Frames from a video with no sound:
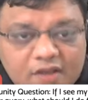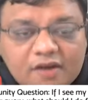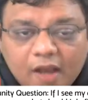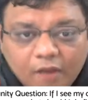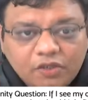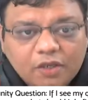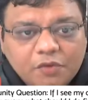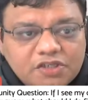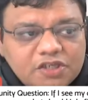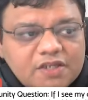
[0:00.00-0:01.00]
Now the
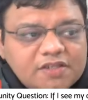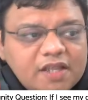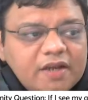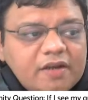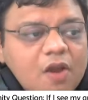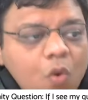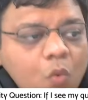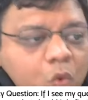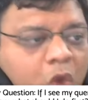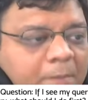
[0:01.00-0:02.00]
question is that
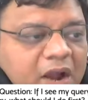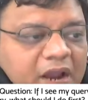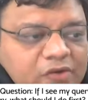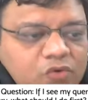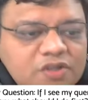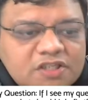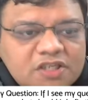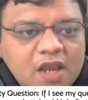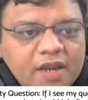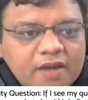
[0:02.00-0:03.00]
who am I to
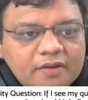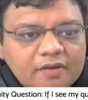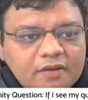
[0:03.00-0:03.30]
decide